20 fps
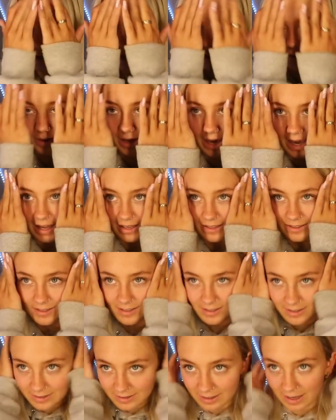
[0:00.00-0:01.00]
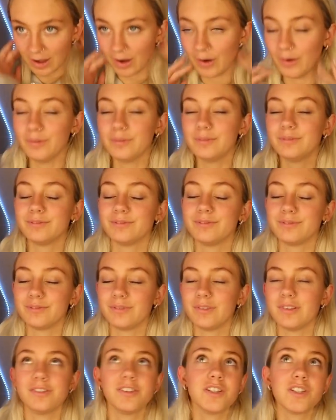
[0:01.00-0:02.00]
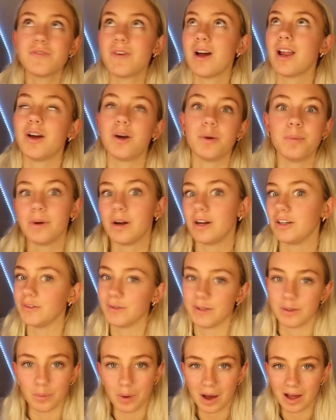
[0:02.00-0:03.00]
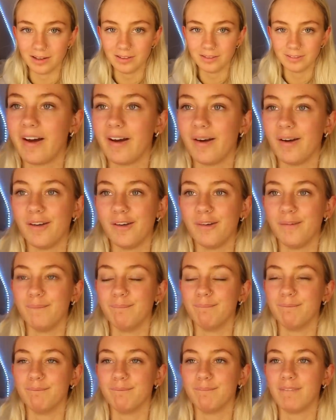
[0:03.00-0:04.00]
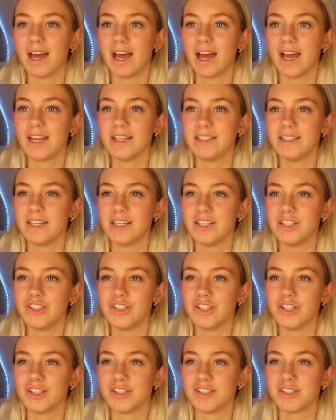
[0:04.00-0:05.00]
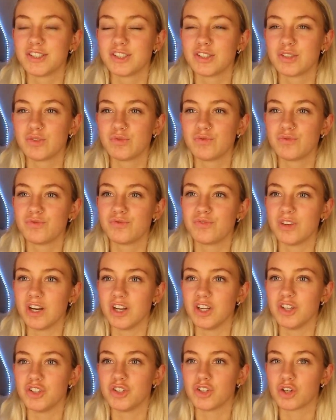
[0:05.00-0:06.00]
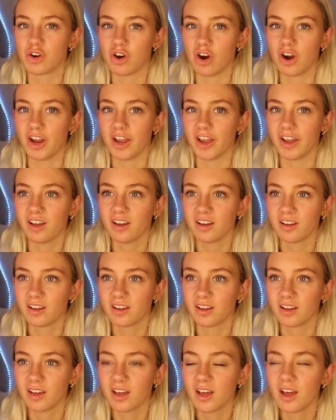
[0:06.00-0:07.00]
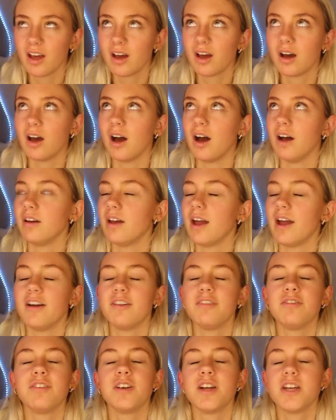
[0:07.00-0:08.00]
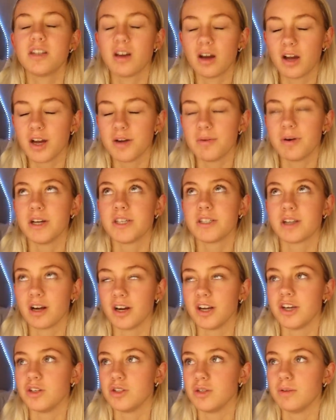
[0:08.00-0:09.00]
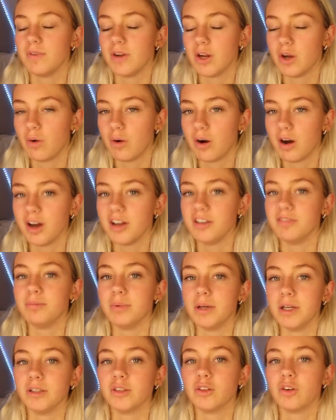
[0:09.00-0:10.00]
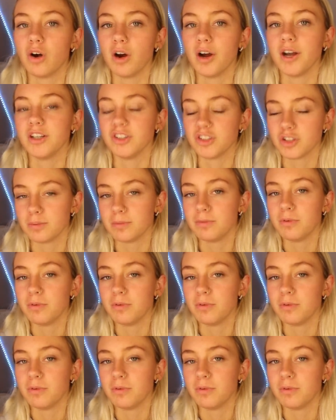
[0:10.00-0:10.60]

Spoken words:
Okay, so, well, first of all, I hope you're all doing well. I did just finish crying. Every time I start a YouTube video, I've been crying just